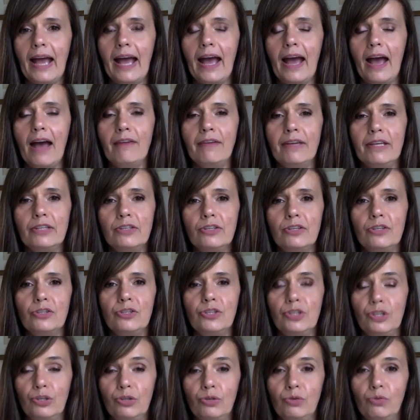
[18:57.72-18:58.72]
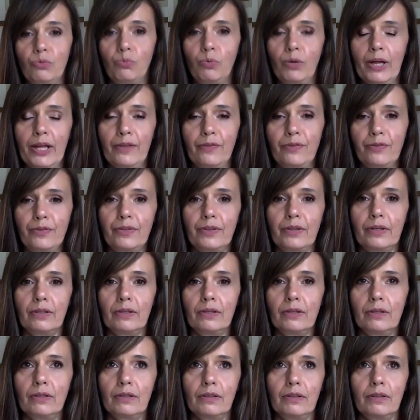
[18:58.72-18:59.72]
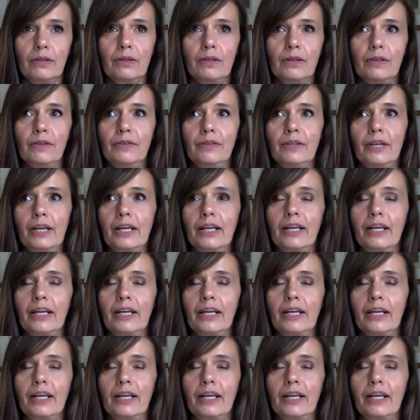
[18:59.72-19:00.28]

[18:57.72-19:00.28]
having to do with the